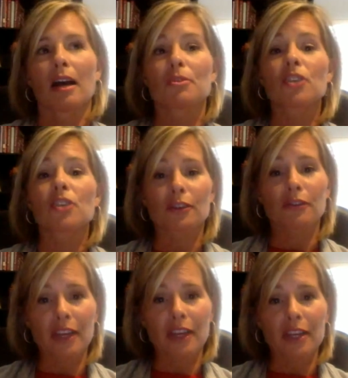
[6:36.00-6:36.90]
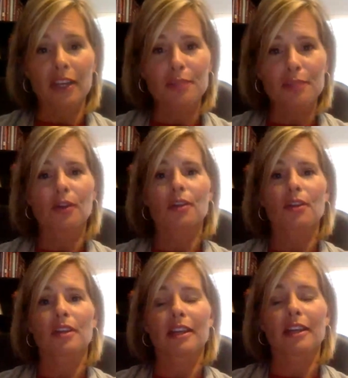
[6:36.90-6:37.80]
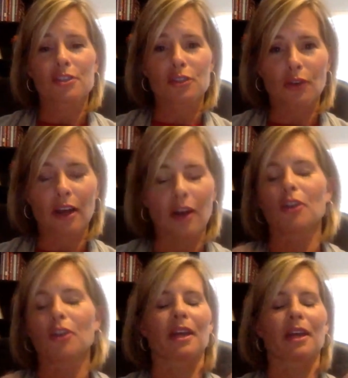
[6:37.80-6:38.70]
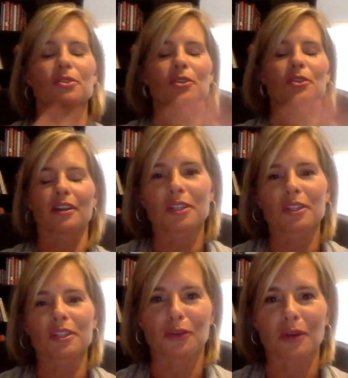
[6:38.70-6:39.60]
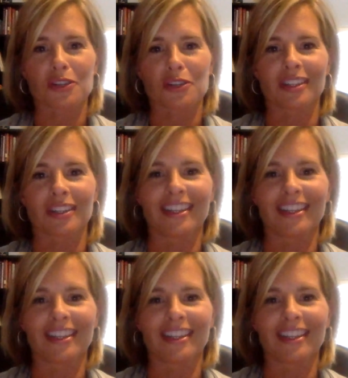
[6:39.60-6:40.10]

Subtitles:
Check their Facebook, Instagram. Oh, no, wait, I'm sorry. Totally different question.